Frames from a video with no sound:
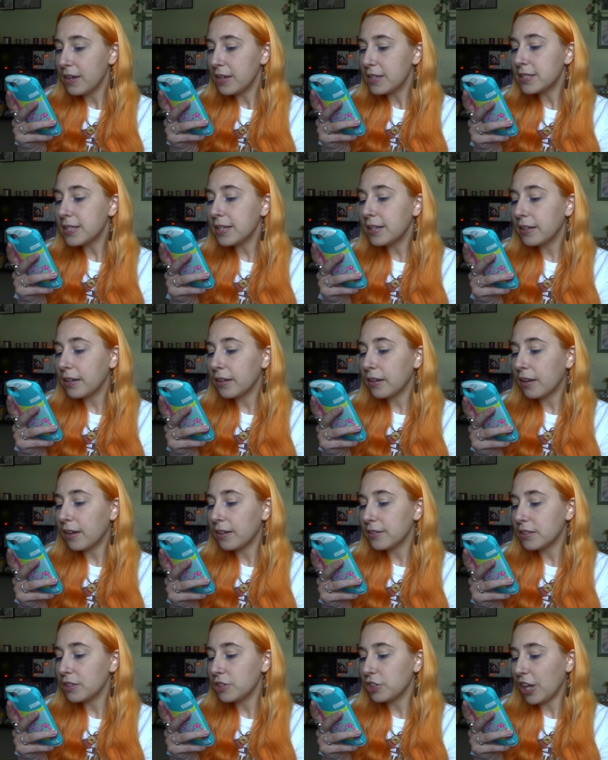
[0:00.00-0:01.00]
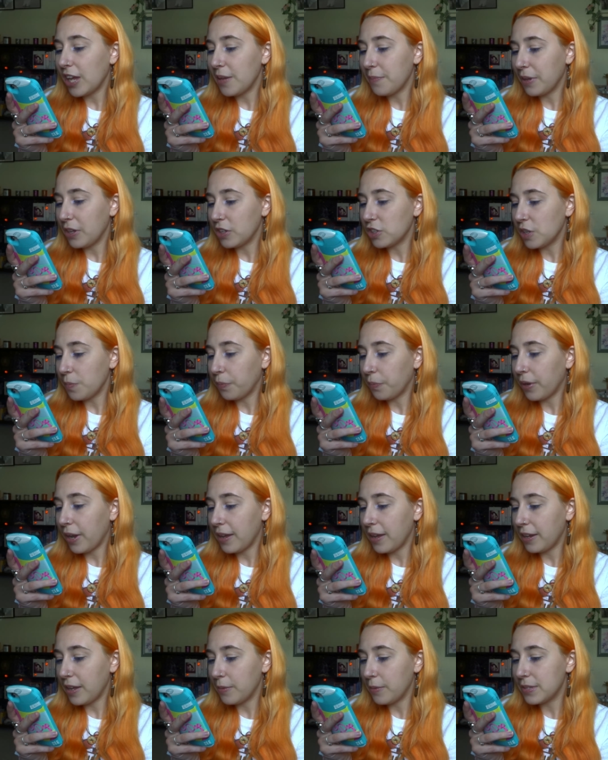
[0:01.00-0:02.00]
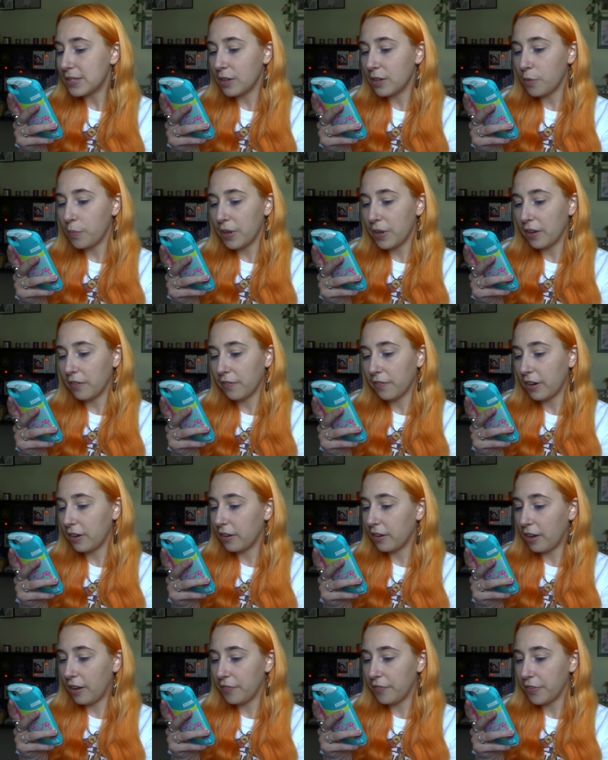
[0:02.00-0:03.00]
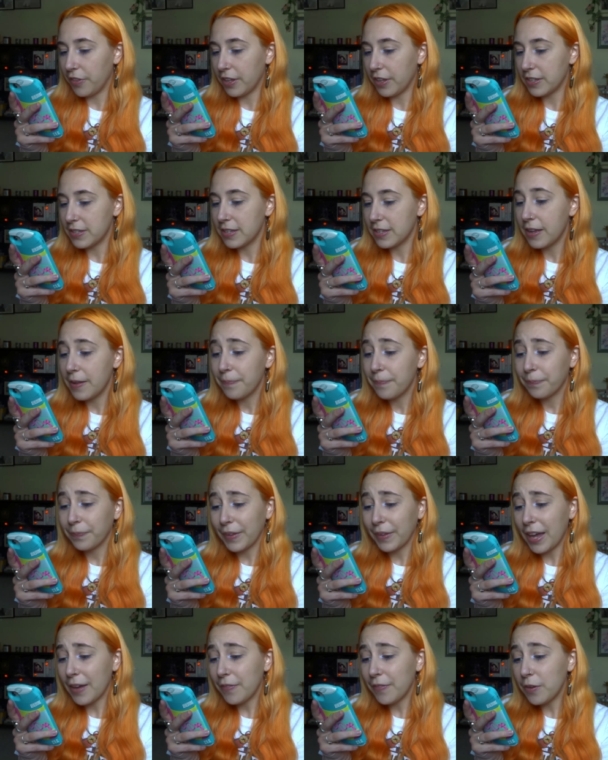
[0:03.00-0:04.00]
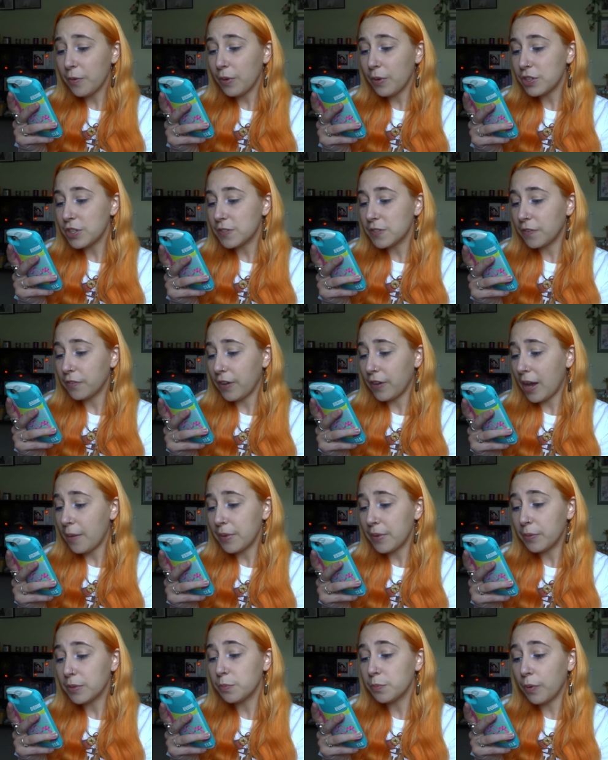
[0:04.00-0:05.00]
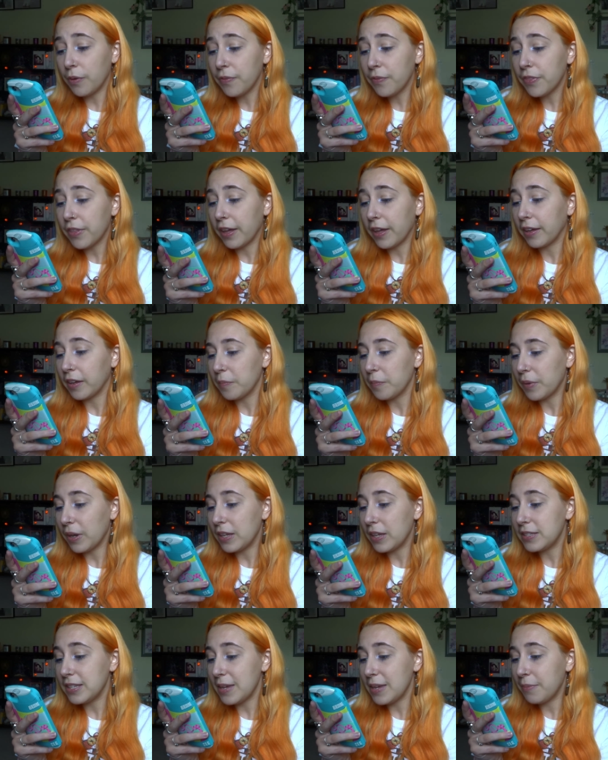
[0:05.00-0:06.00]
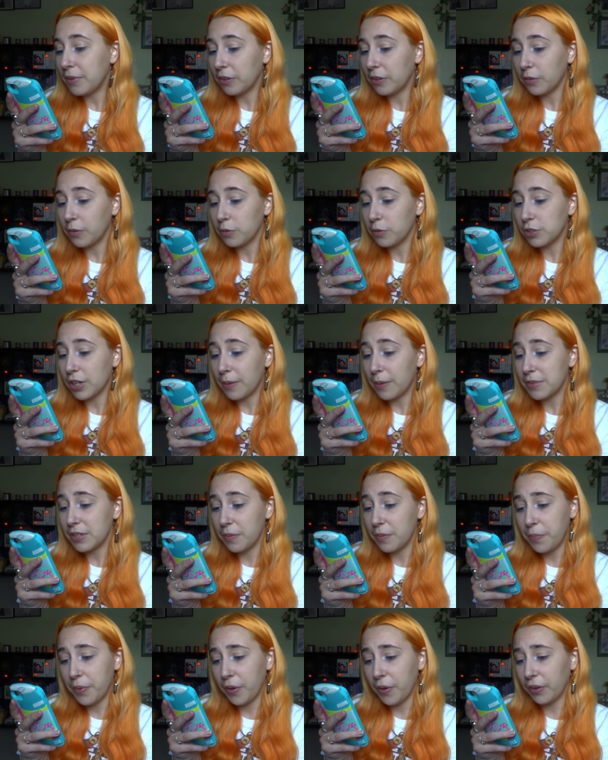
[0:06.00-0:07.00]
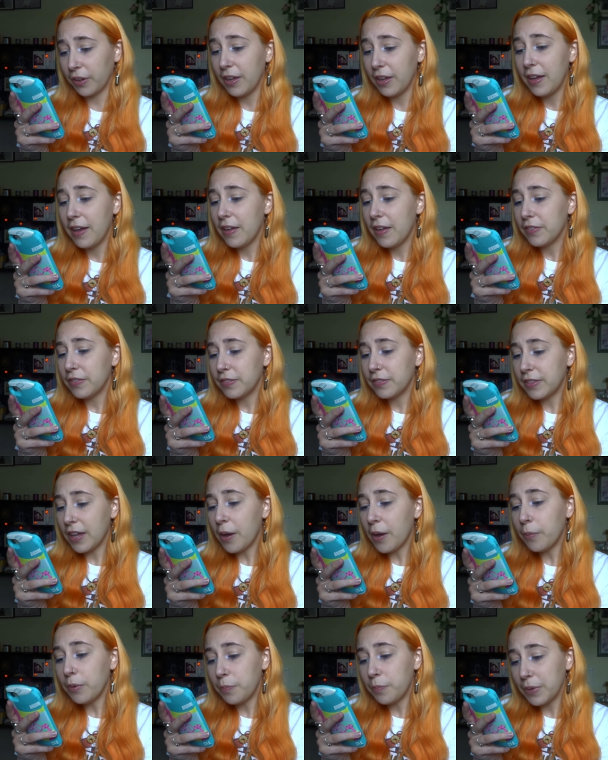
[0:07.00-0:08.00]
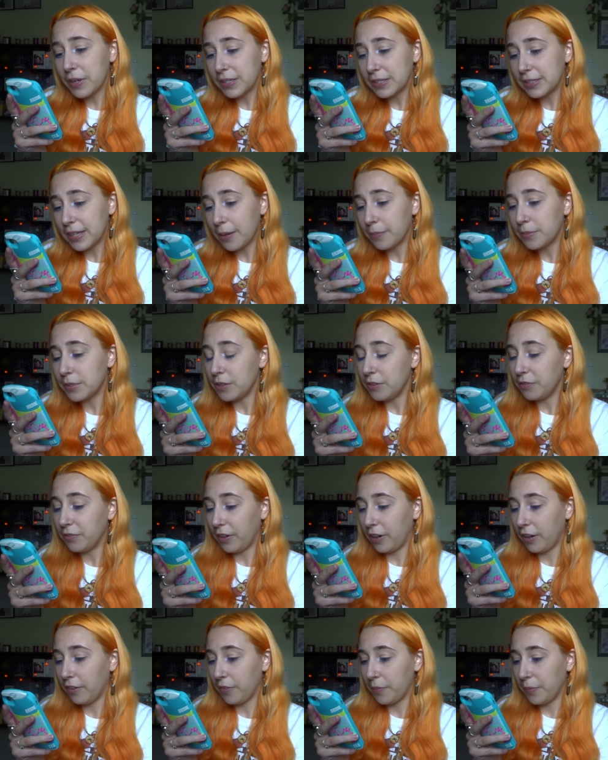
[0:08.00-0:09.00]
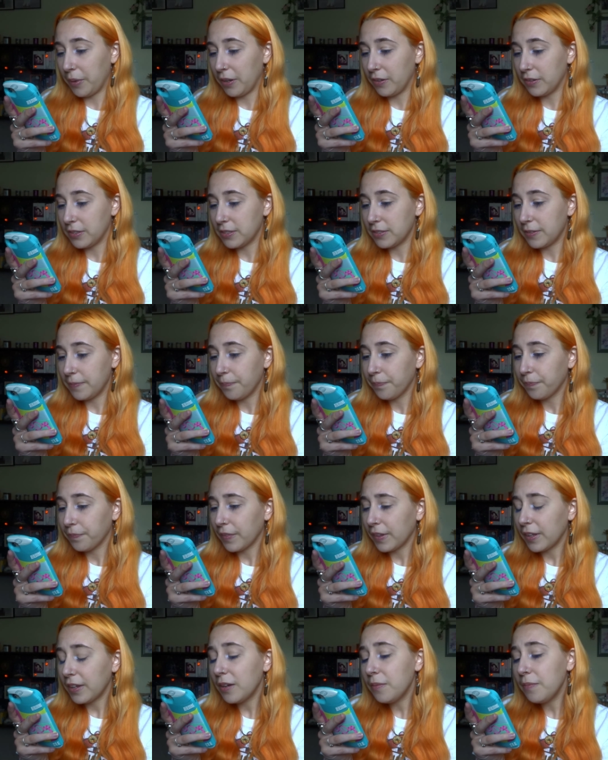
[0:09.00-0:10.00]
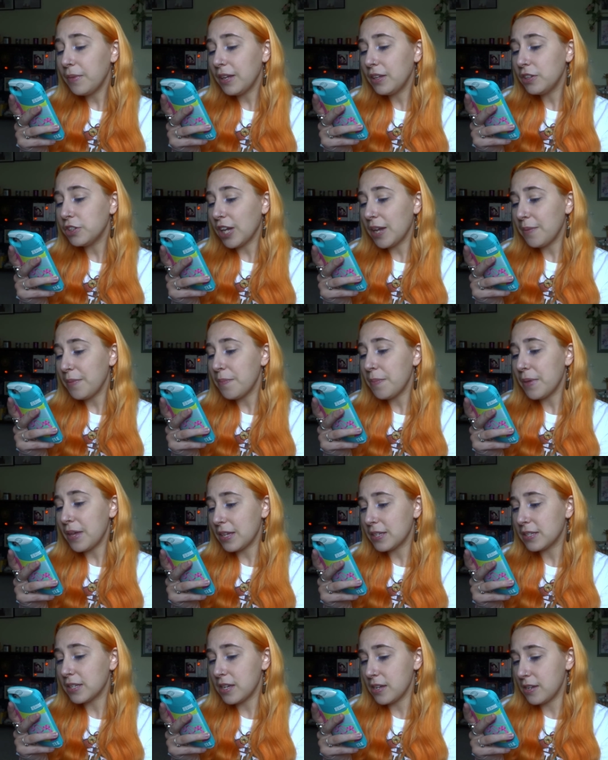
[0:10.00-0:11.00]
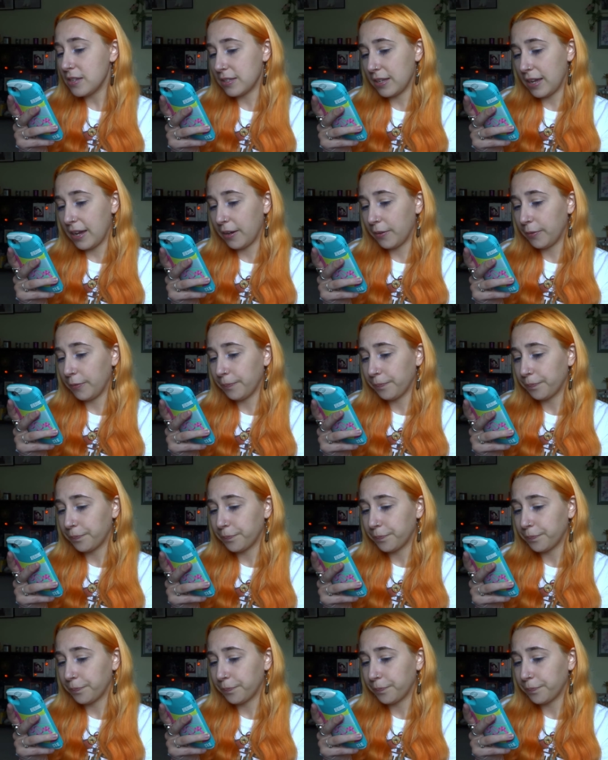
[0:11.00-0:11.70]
Stealing a glance at Jamie, she prayed he would still be her friend after this. Having witches for family was one thing, but a demon uncle trapped in a book, that would be a step too far for most. Can me and Jamie be excused now?